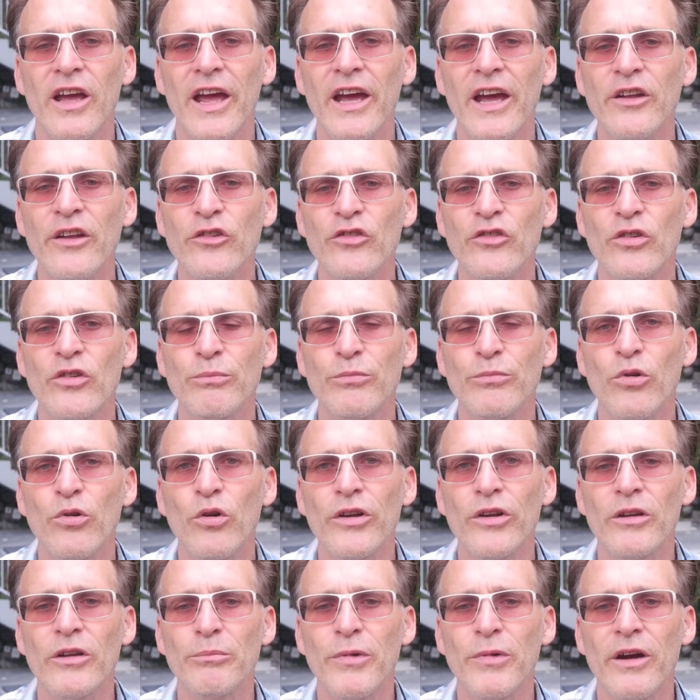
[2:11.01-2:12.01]
and
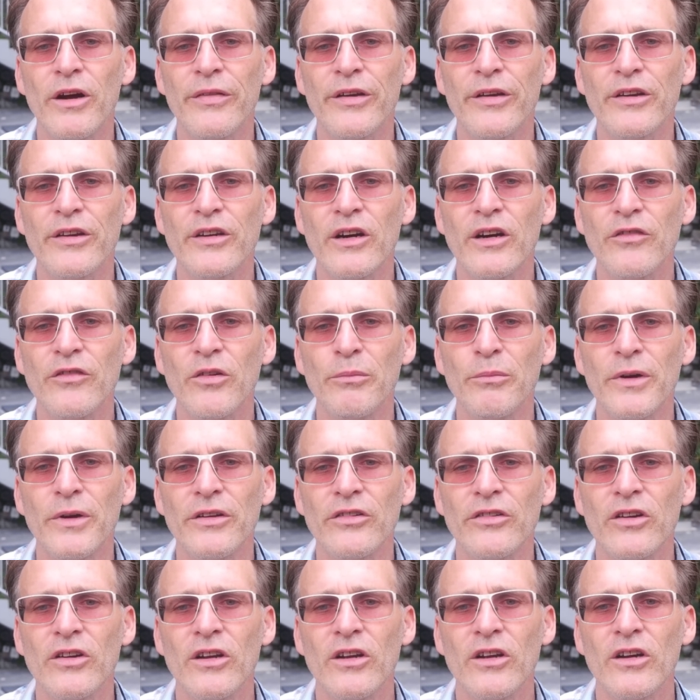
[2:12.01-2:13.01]
supported by the
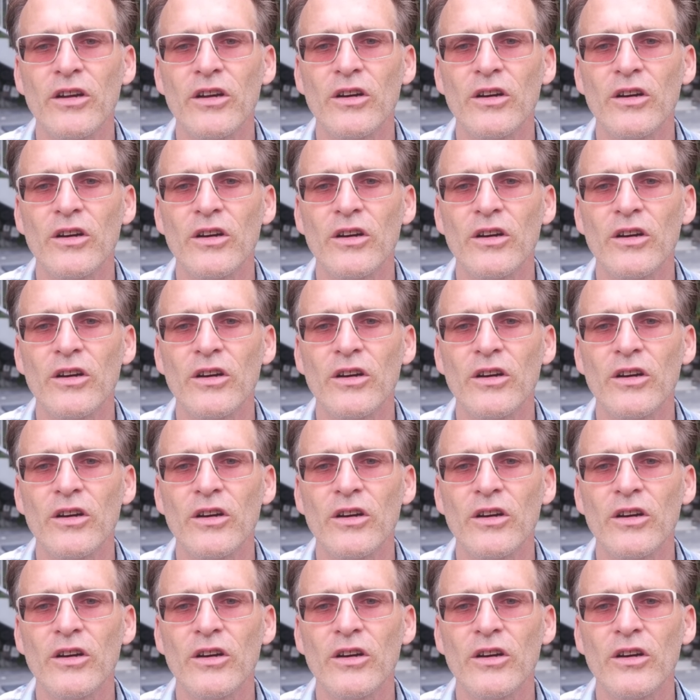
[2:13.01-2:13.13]
government,